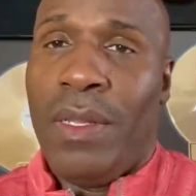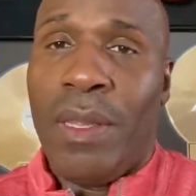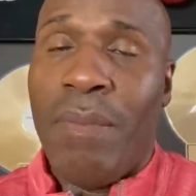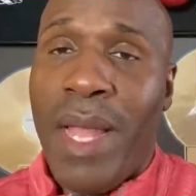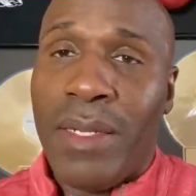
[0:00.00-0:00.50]

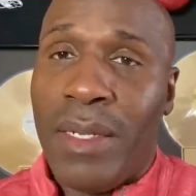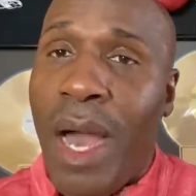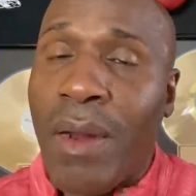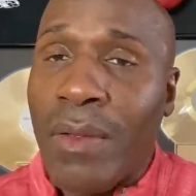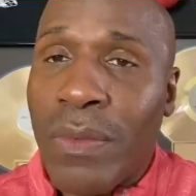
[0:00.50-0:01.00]
the
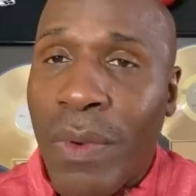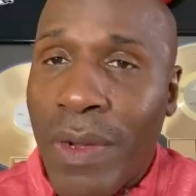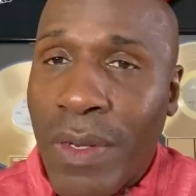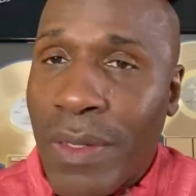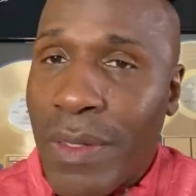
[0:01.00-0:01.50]
McDonald's
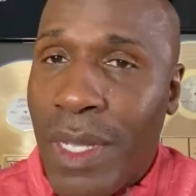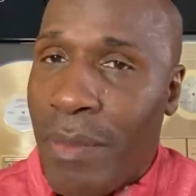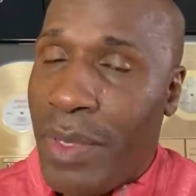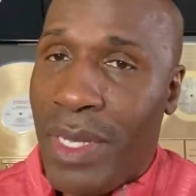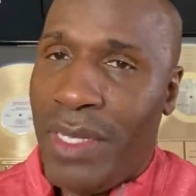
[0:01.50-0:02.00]
worker
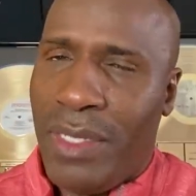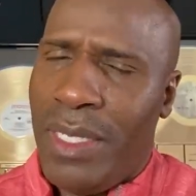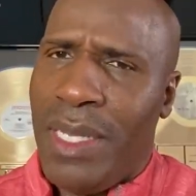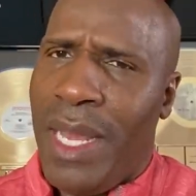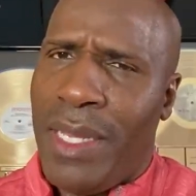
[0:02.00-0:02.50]
because
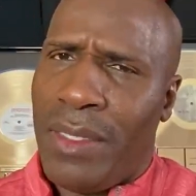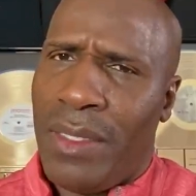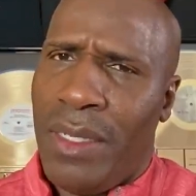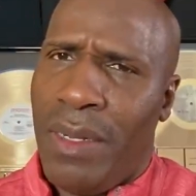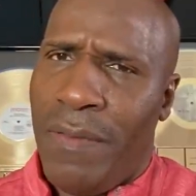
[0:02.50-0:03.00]
she can't
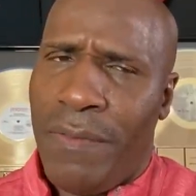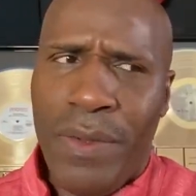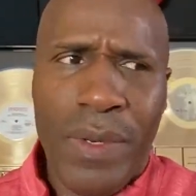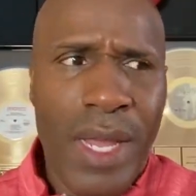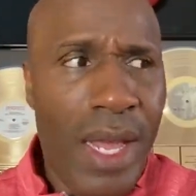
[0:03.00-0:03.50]
see her
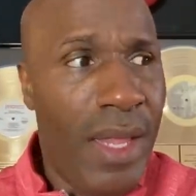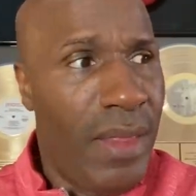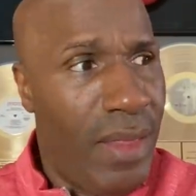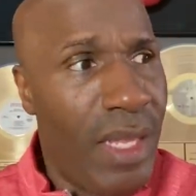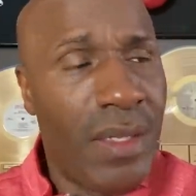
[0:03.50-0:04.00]
food.
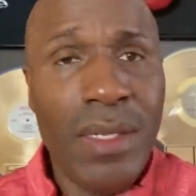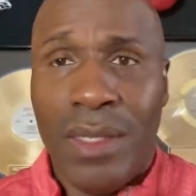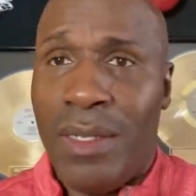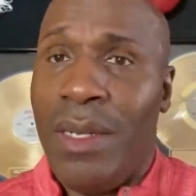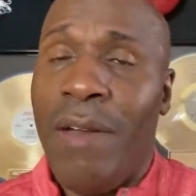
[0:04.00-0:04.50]
And this
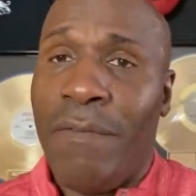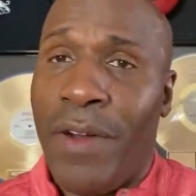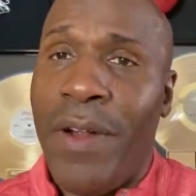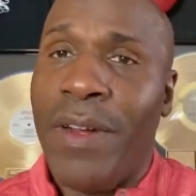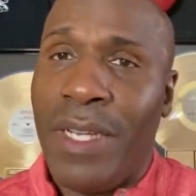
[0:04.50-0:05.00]
is enough
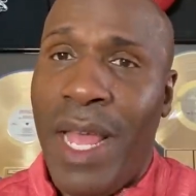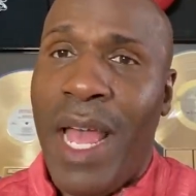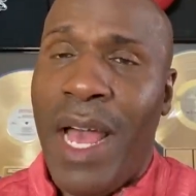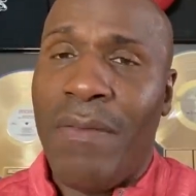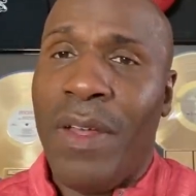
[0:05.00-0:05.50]
for her to
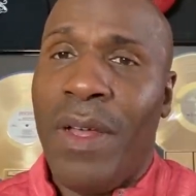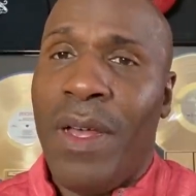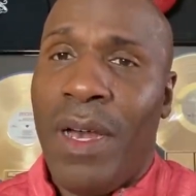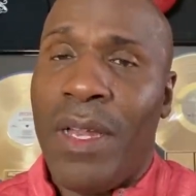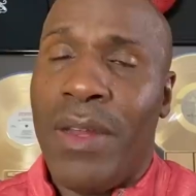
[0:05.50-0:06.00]
have
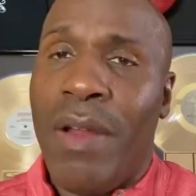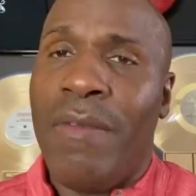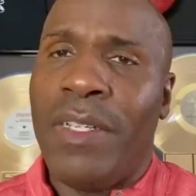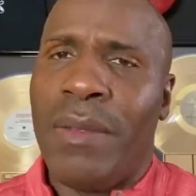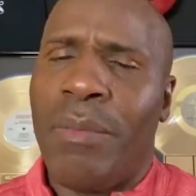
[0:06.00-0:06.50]
a
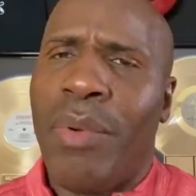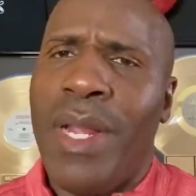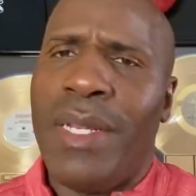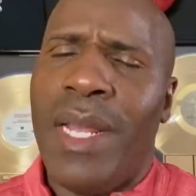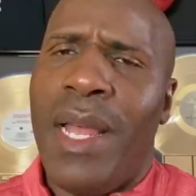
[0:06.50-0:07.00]
nervous
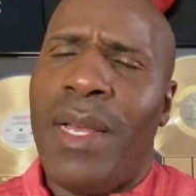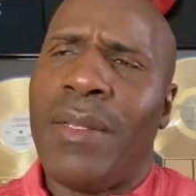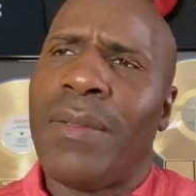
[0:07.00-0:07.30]
breakdown.